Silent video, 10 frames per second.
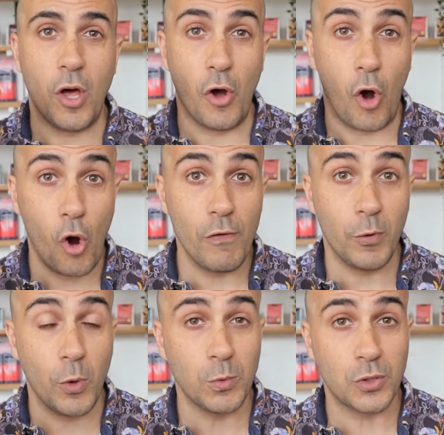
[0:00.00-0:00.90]
the
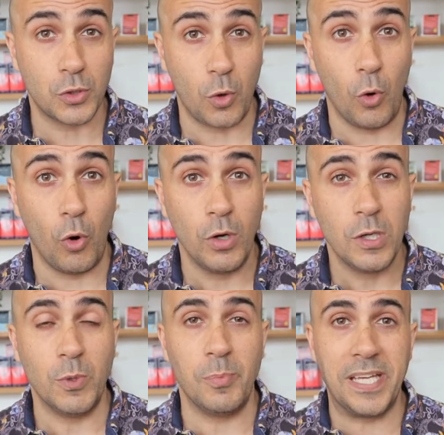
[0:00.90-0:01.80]
overall score
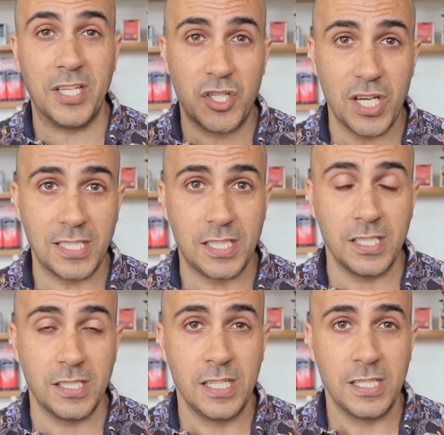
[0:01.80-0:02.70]
will be
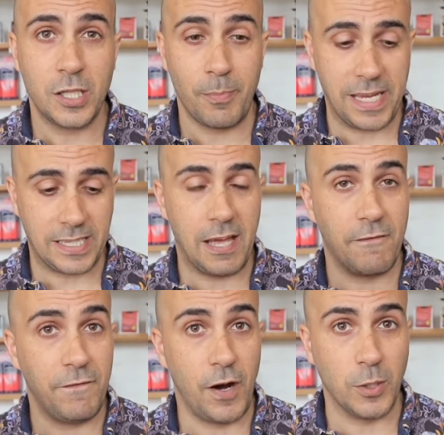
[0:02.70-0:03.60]
adjusted to make
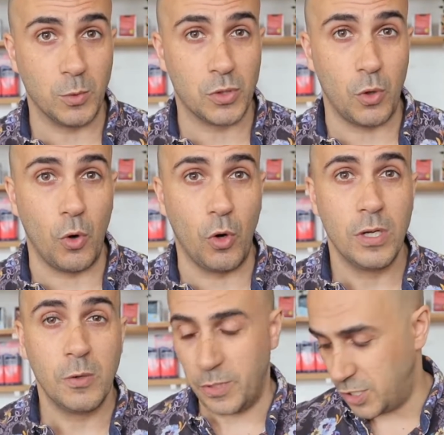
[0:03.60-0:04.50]
that final score,
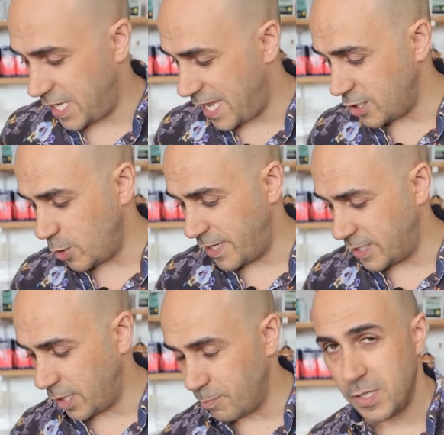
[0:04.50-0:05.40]
which is how you
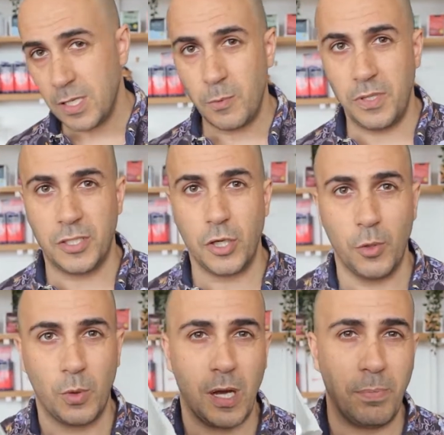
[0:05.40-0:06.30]
end up with a
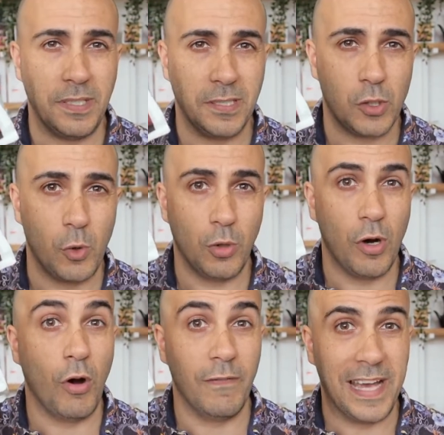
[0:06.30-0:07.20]
total cupping score
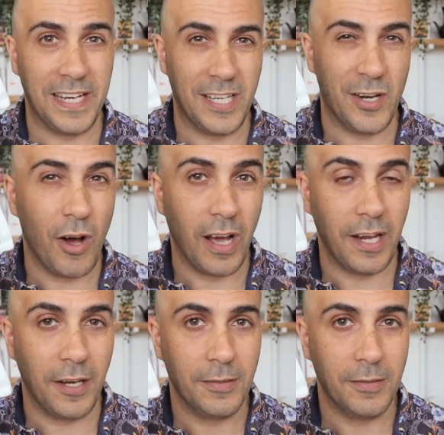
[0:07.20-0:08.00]
of 89.